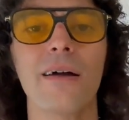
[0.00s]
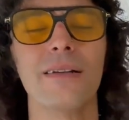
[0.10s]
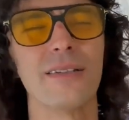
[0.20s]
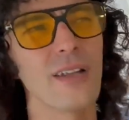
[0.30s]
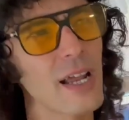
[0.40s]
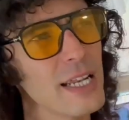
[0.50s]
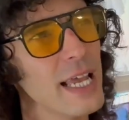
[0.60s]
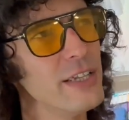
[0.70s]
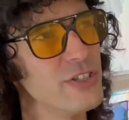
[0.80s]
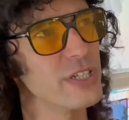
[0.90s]
uh, not an
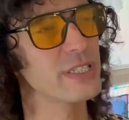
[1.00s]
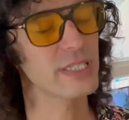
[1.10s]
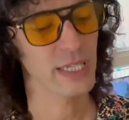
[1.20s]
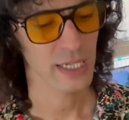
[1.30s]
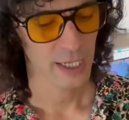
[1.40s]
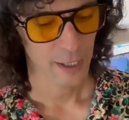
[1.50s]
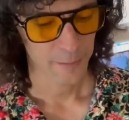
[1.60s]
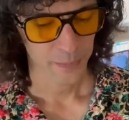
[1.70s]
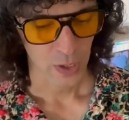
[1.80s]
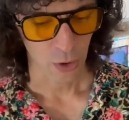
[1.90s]
ageist,
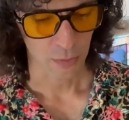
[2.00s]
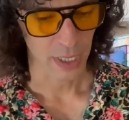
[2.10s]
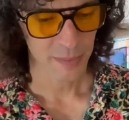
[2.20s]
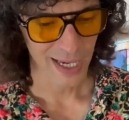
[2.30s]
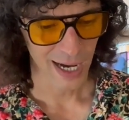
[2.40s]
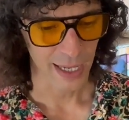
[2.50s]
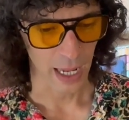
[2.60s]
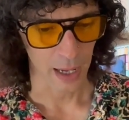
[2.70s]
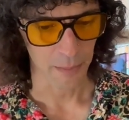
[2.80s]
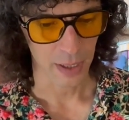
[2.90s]
or maybe I
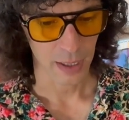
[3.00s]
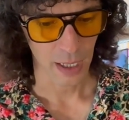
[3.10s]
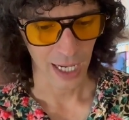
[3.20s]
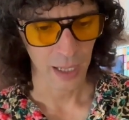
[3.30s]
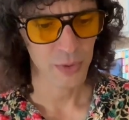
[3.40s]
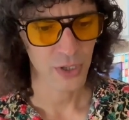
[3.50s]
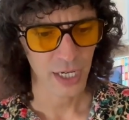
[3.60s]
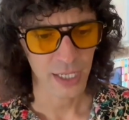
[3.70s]
am. I am good